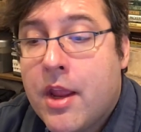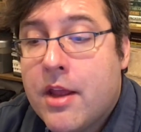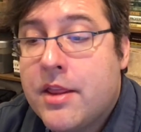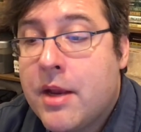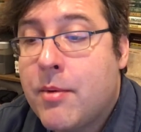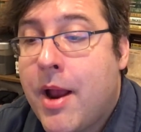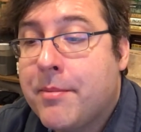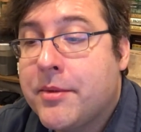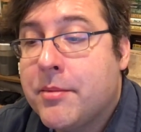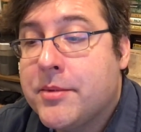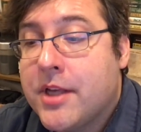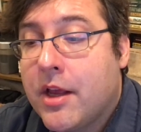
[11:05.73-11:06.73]
They wrapped
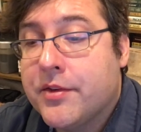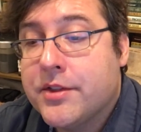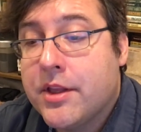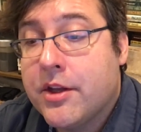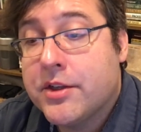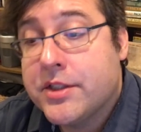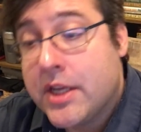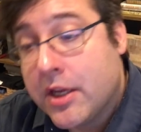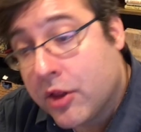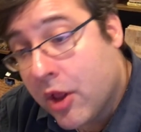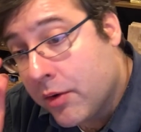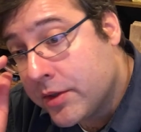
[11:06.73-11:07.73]
themselves in their sea
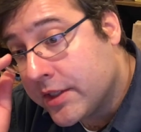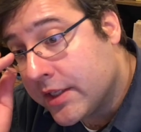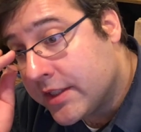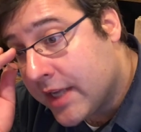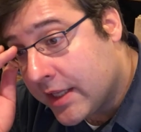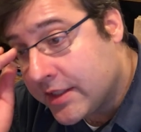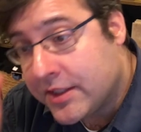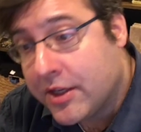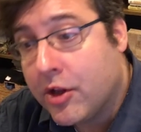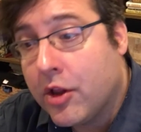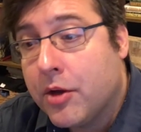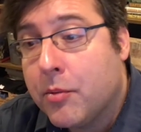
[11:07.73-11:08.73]
cloaks and sat
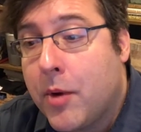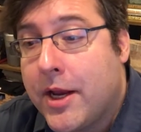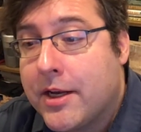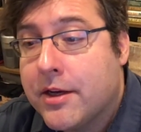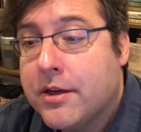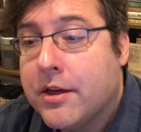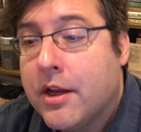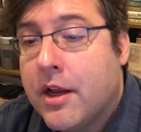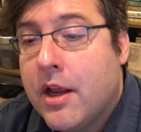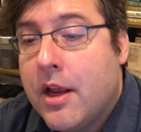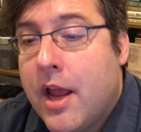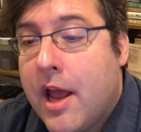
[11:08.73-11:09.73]
still and waited.
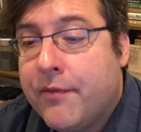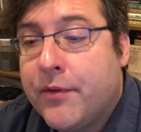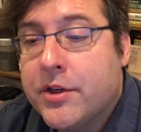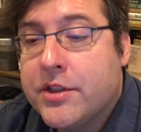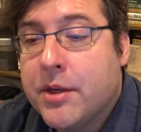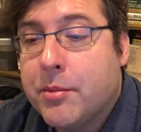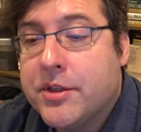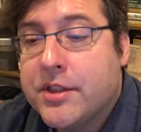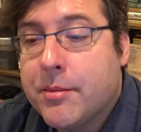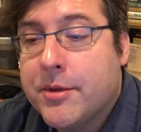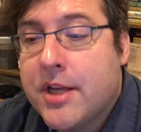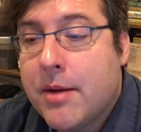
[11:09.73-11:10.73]
At first there was
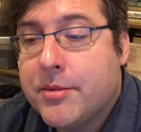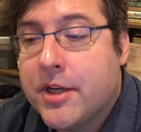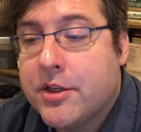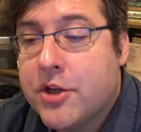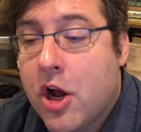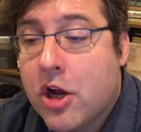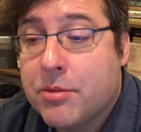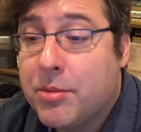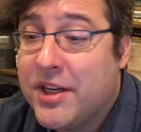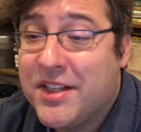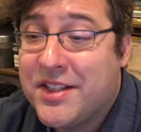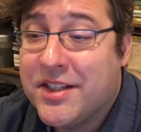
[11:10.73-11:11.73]
some attempt at talk, but
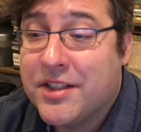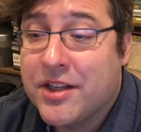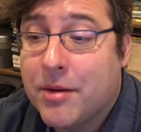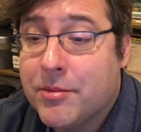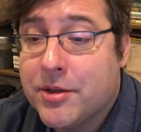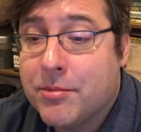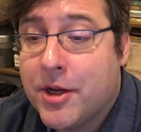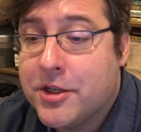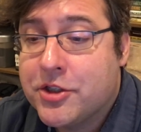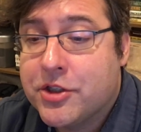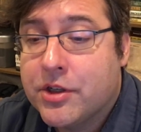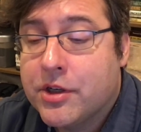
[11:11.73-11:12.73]
it didn't come to
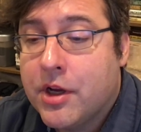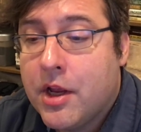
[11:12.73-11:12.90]
much.